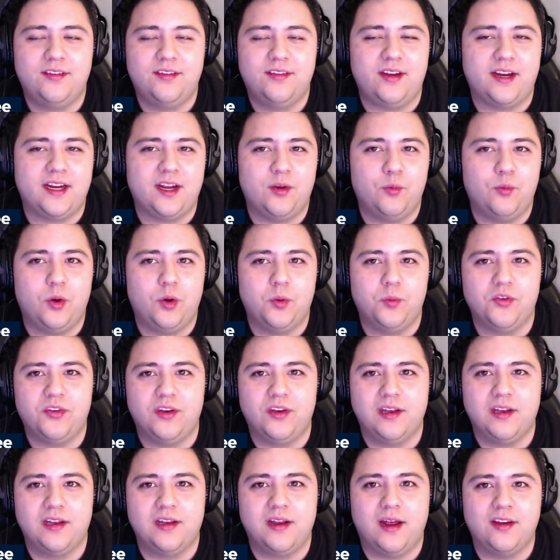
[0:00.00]
second one was
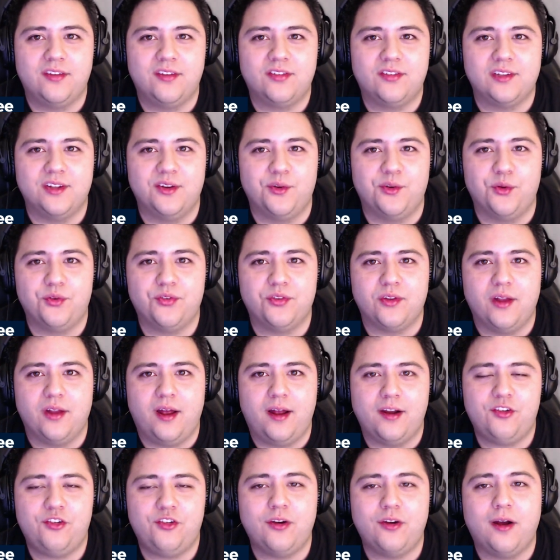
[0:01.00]
a nice little
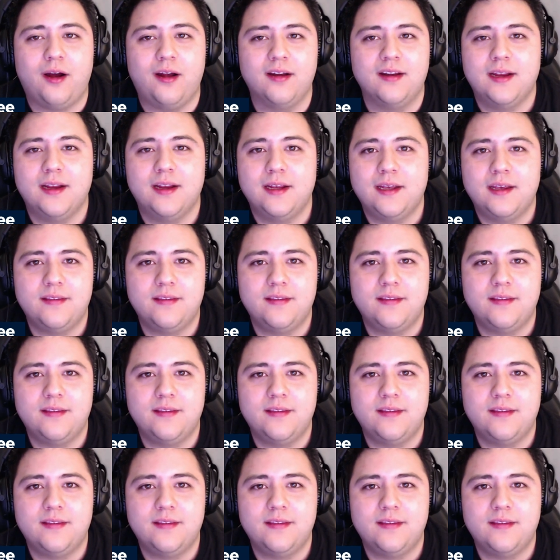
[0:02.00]
slot shot,